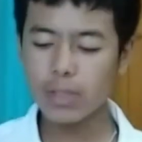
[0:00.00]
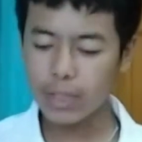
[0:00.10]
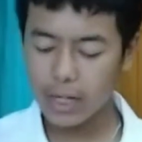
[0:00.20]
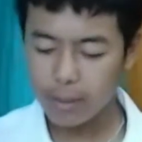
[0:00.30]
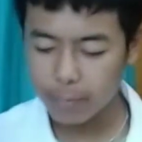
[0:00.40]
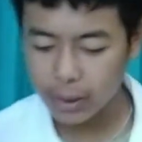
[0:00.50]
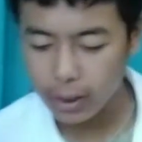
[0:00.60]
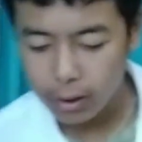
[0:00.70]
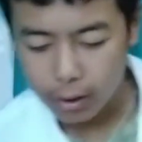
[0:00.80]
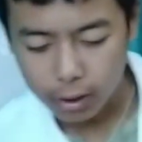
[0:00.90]
which can't
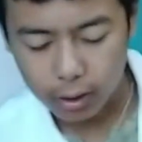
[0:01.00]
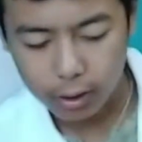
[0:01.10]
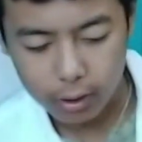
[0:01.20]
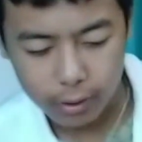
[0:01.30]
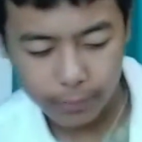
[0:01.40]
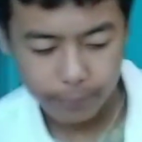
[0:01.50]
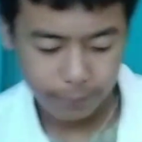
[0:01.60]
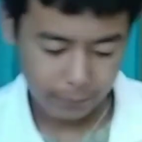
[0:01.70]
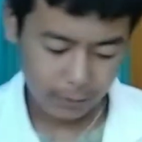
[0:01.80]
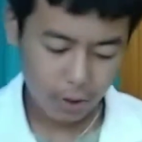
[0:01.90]
be
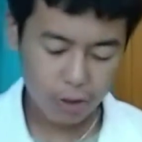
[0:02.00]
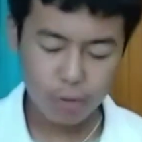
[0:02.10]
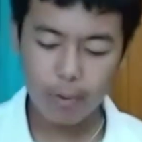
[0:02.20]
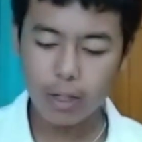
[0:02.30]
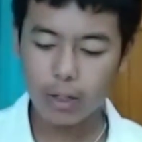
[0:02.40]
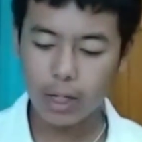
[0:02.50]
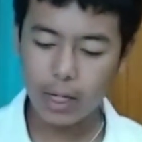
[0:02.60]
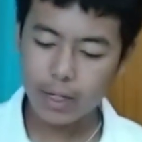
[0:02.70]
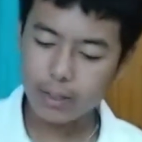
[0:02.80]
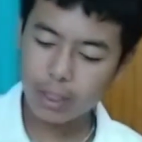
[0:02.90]
touched by our
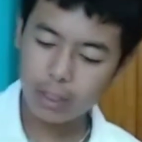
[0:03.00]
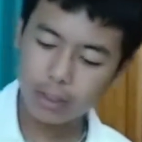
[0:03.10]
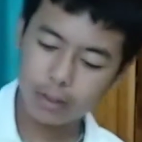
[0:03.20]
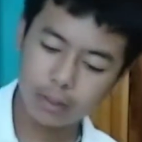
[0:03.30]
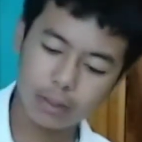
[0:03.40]
hands are